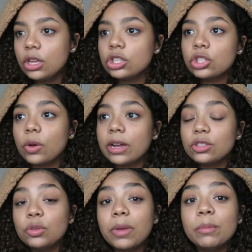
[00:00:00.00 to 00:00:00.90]
So I
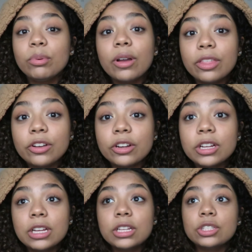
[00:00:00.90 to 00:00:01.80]
told my brother
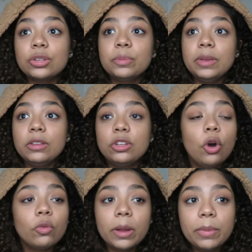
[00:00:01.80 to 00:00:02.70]
to
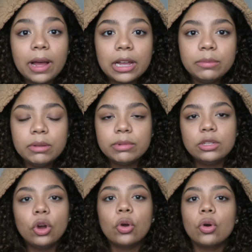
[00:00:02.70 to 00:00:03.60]
go right behind me, but
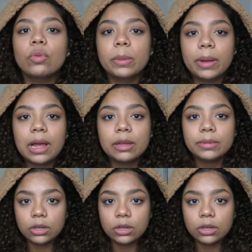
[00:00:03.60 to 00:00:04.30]
don't go right behind me.